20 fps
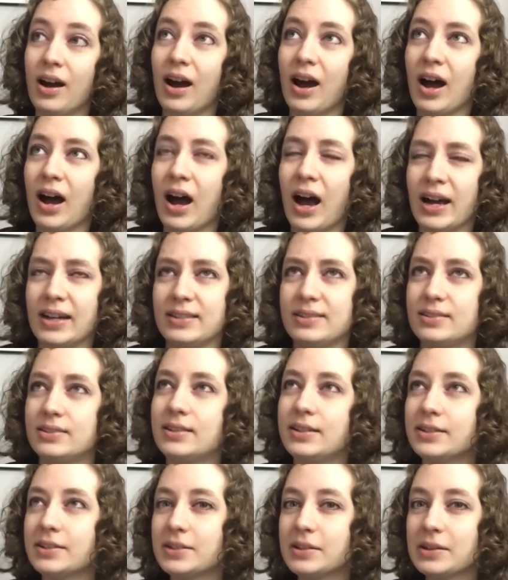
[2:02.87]
I
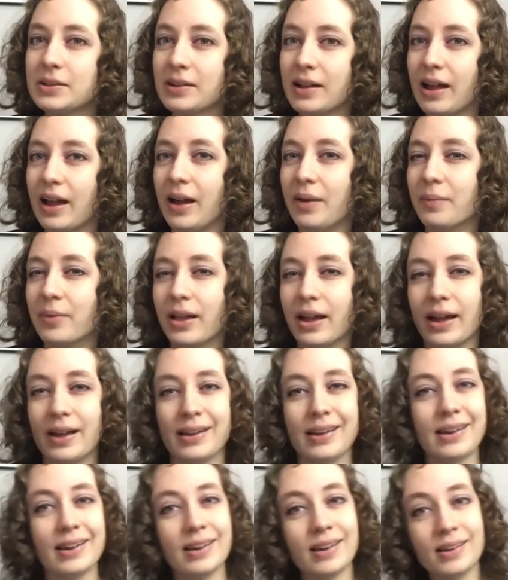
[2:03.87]
still am like,
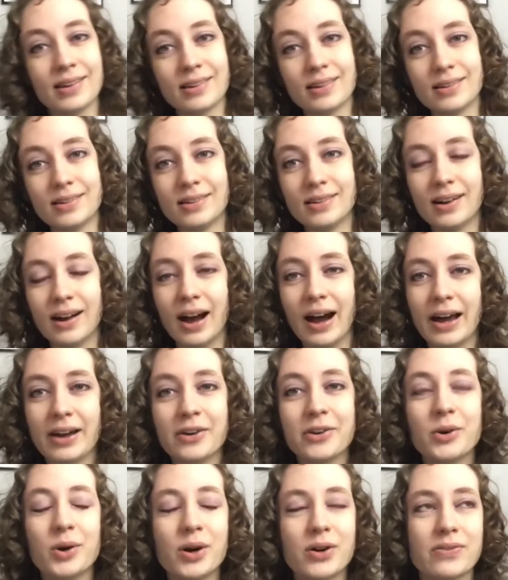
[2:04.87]
I don't
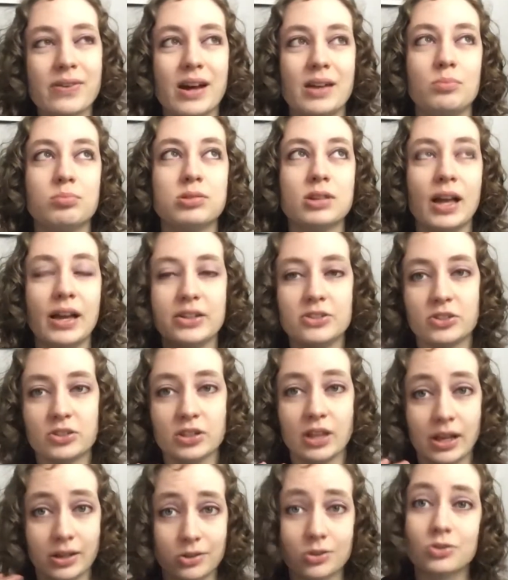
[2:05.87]
know if I'd play just
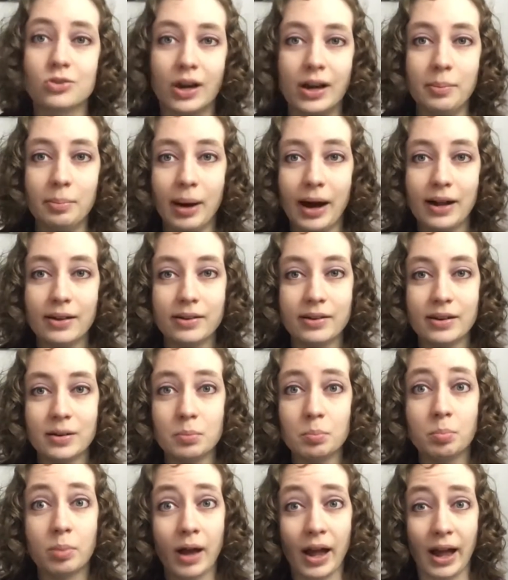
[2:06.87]
like straight paladin,
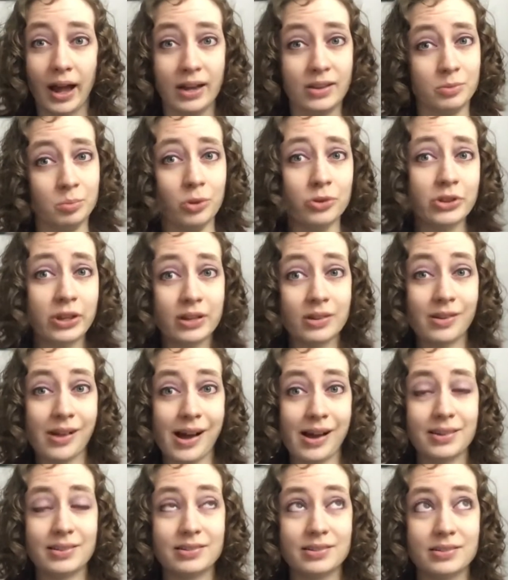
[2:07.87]
but as
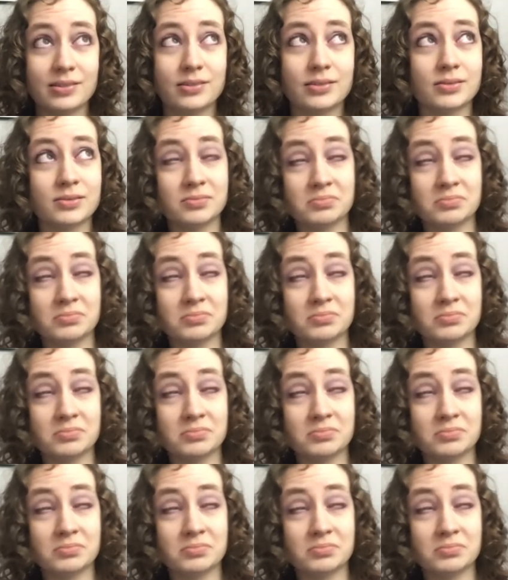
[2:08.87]
multi-class.